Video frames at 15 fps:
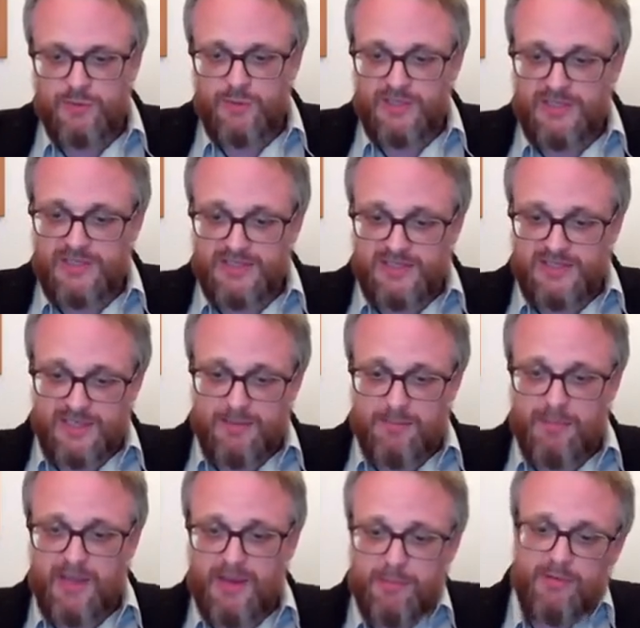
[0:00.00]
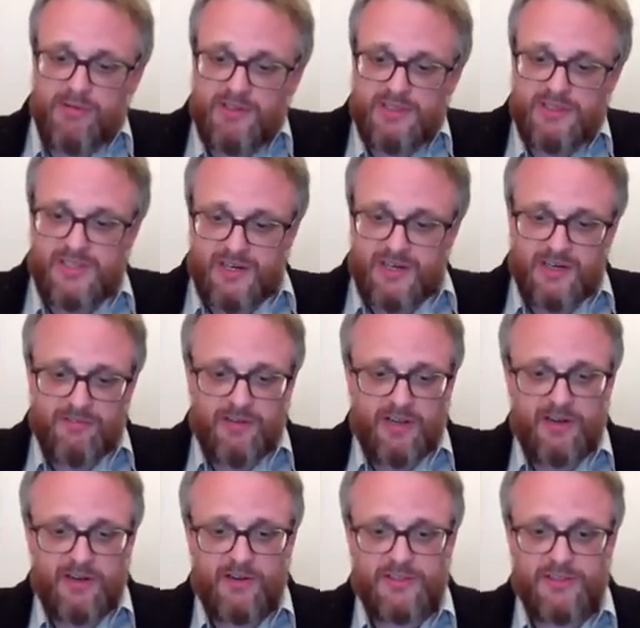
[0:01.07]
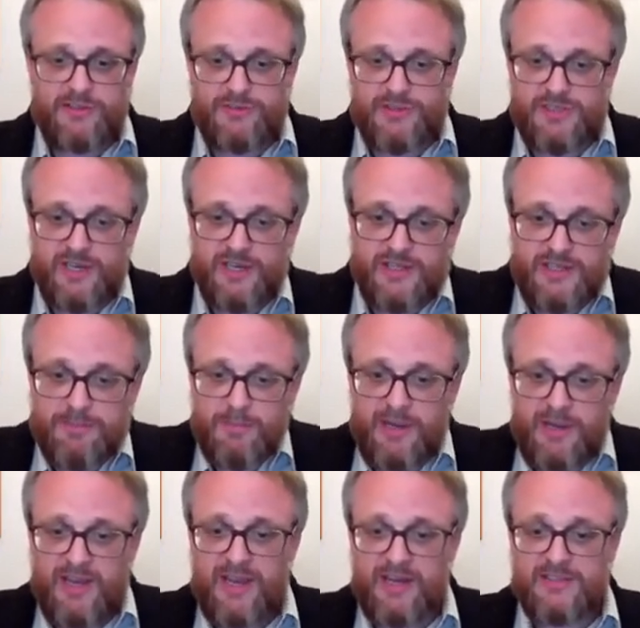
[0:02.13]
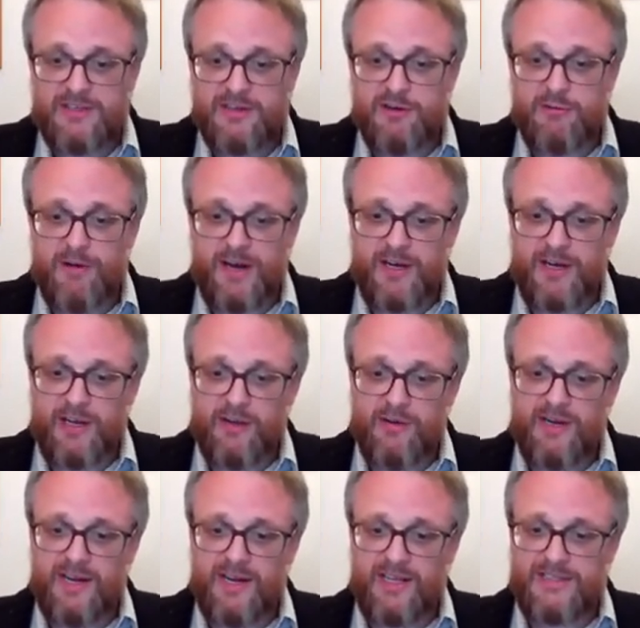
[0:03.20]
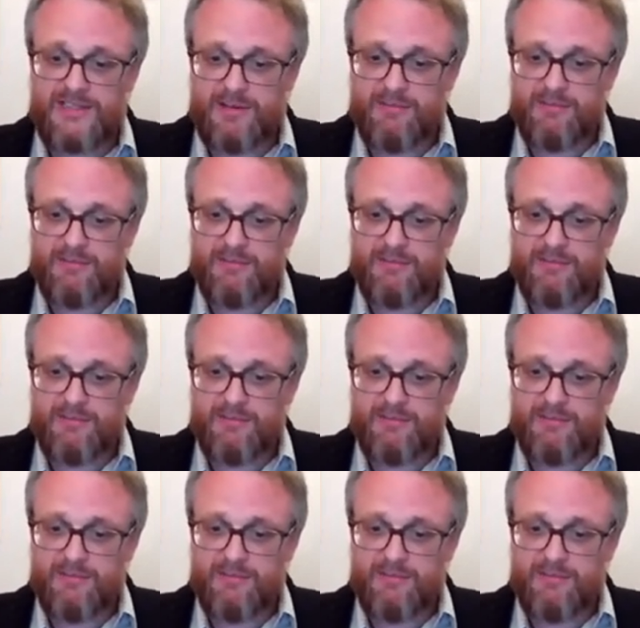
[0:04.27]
2016 paper in the Journal of Archaeological Science by Hector Arengo and Alex